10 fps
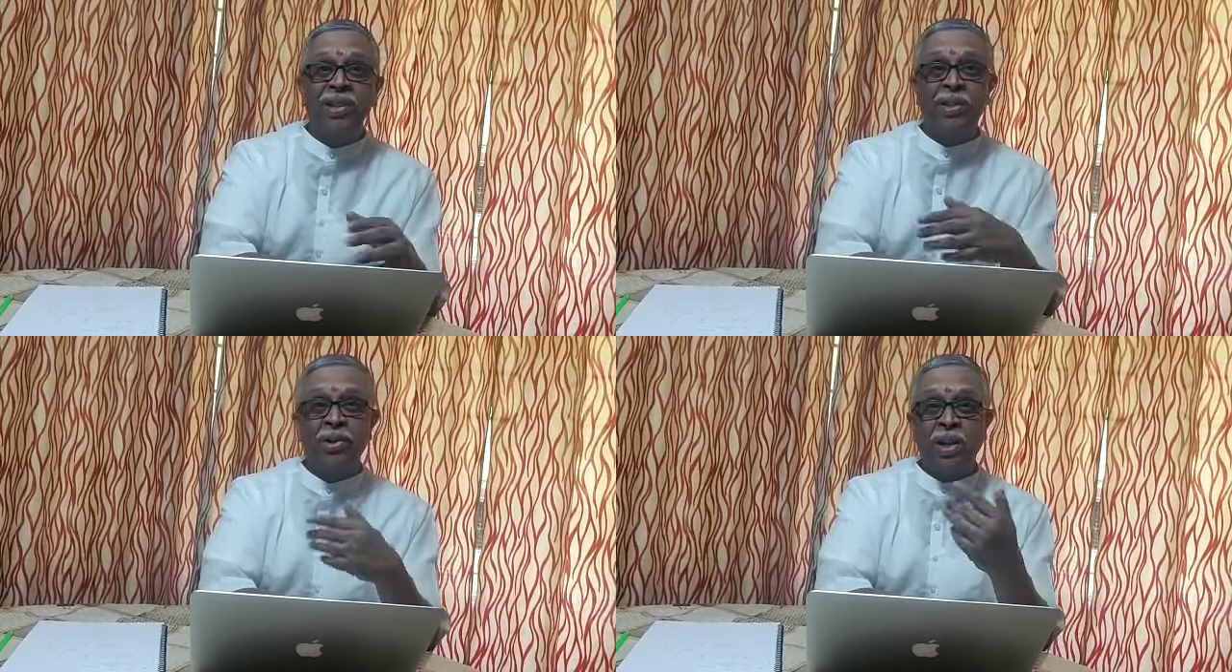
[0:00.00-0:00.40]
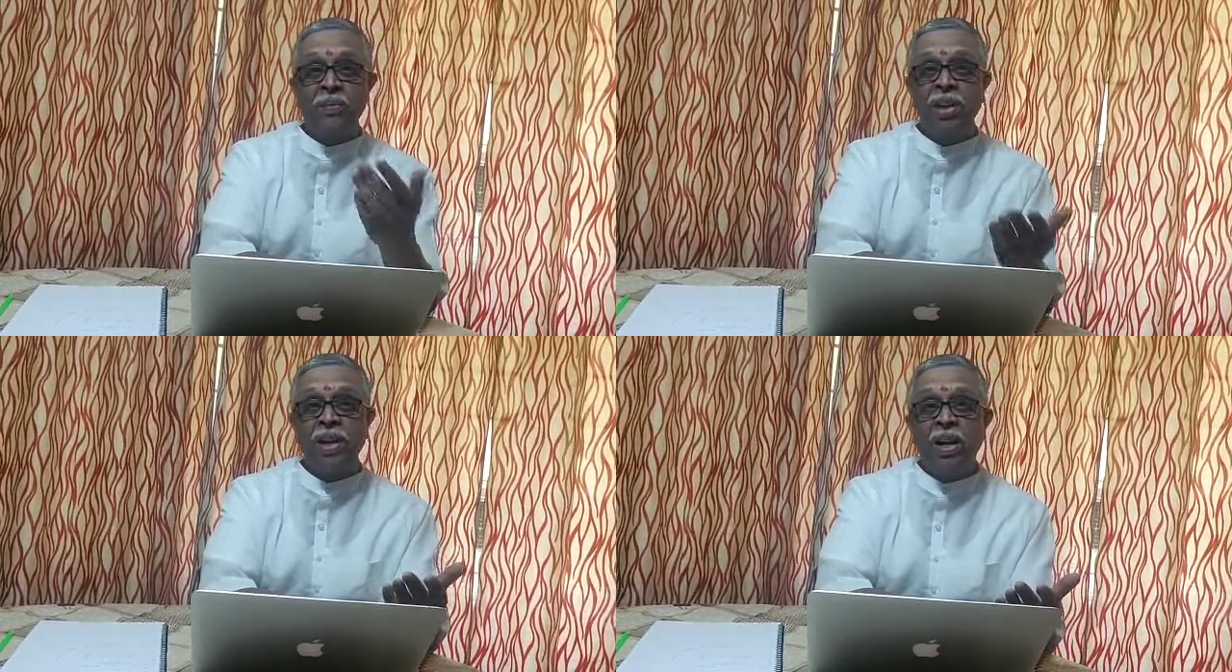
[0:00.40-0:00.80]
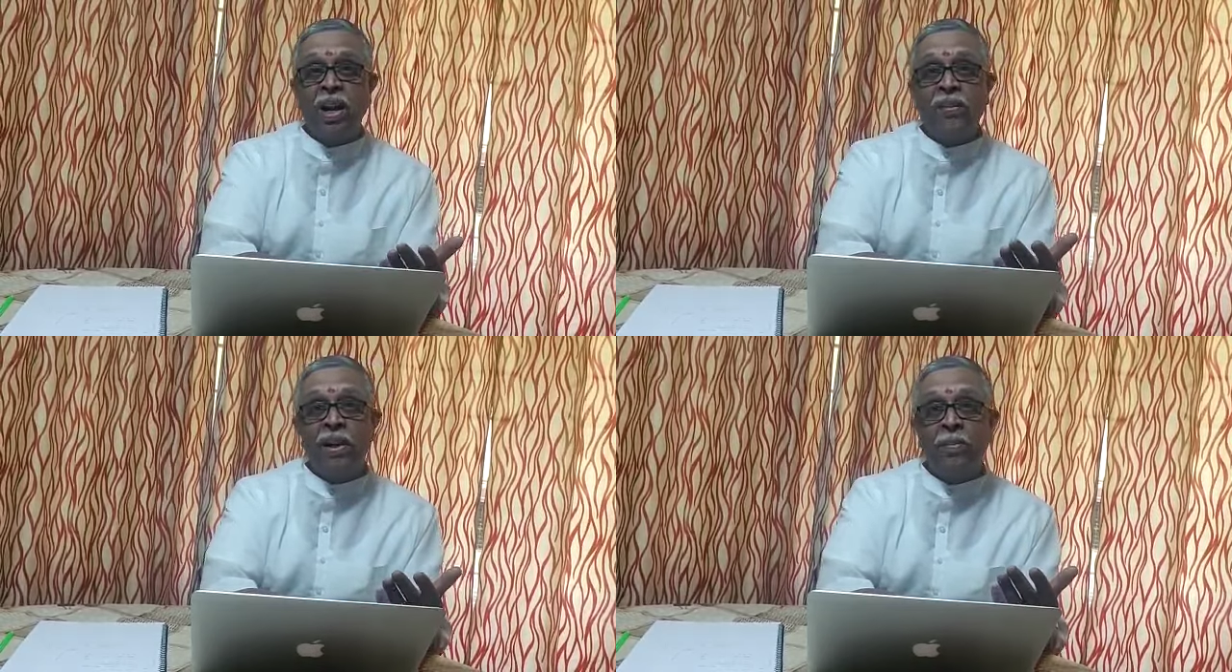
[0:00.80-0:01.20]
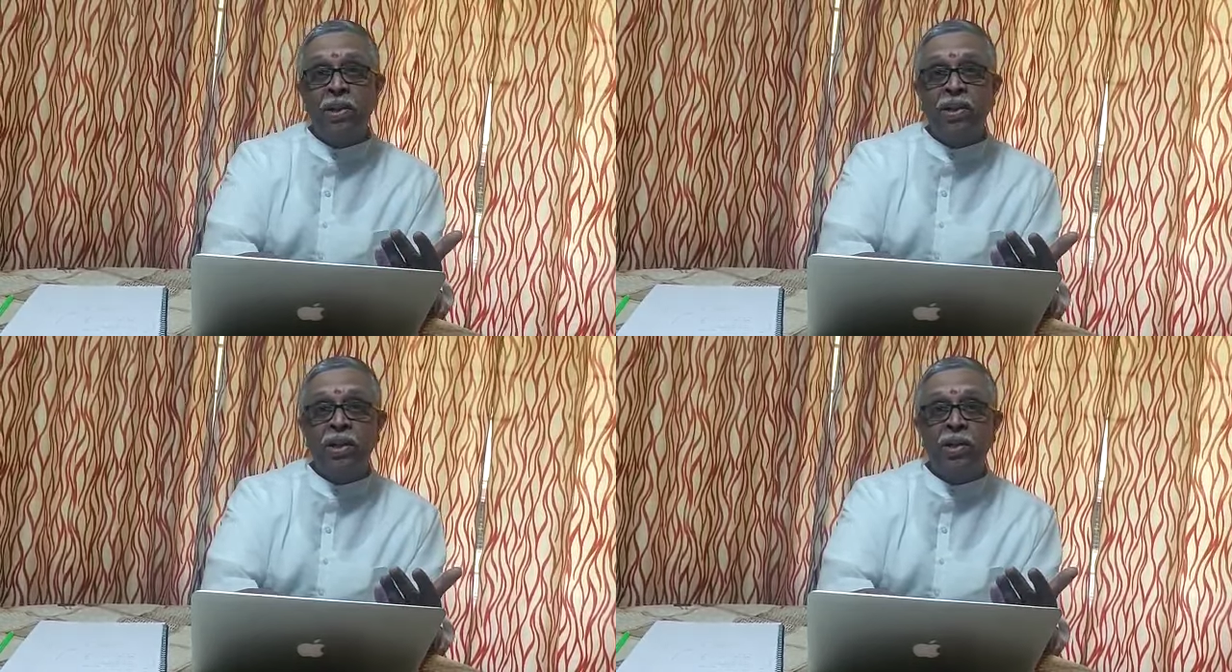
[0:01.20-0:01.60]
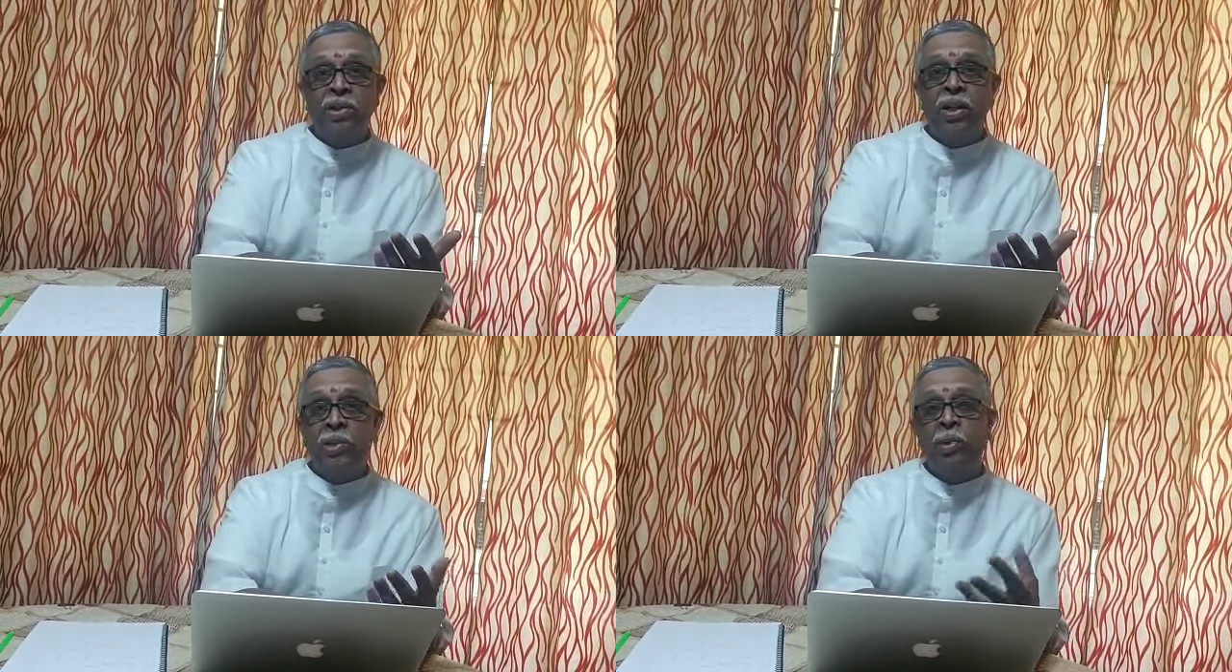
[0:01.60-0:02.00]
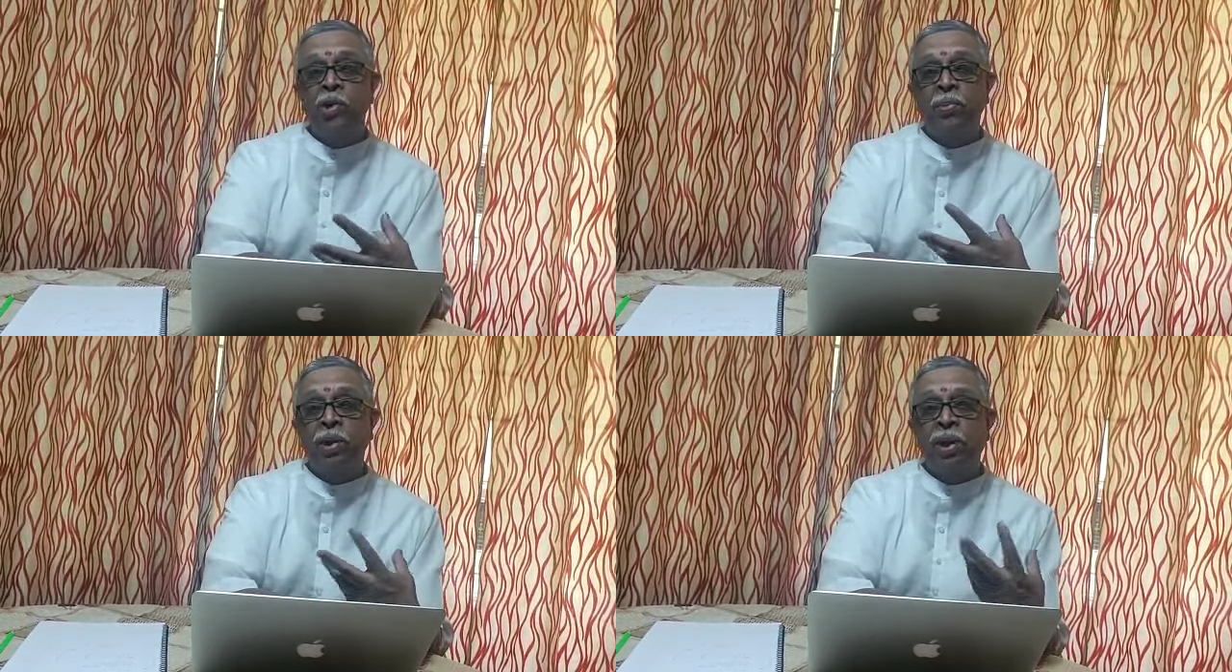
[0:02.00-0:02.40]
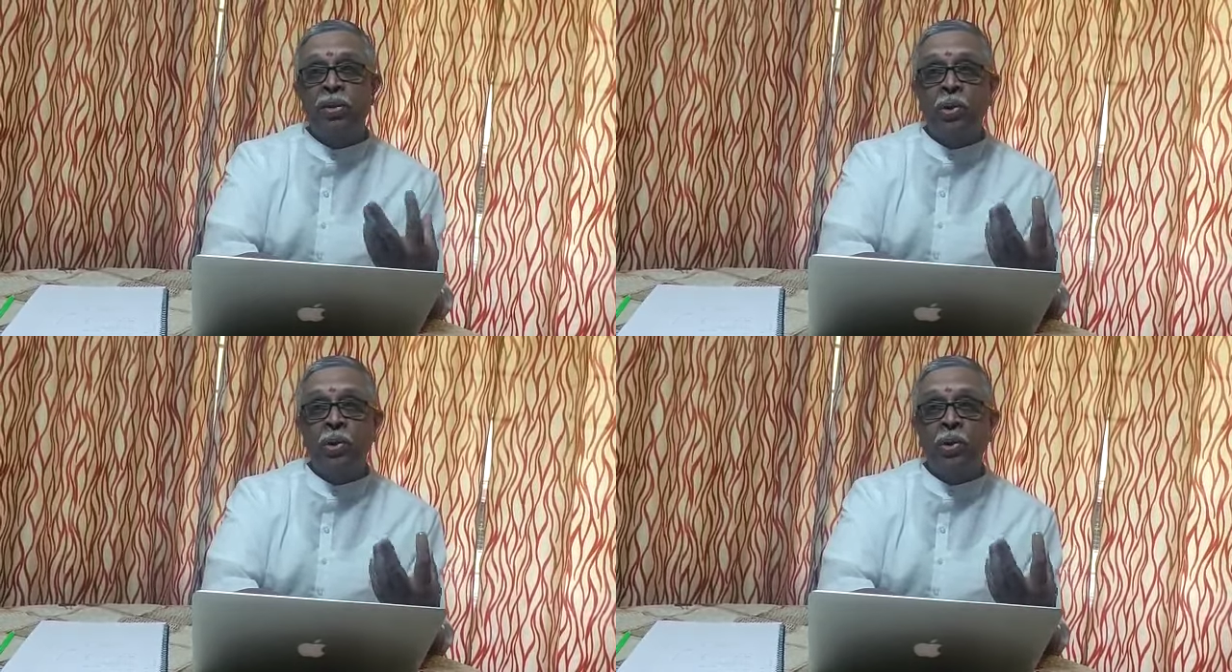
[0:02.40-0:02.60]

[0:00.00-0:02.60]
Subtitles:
So same way, even in personal social responsibility,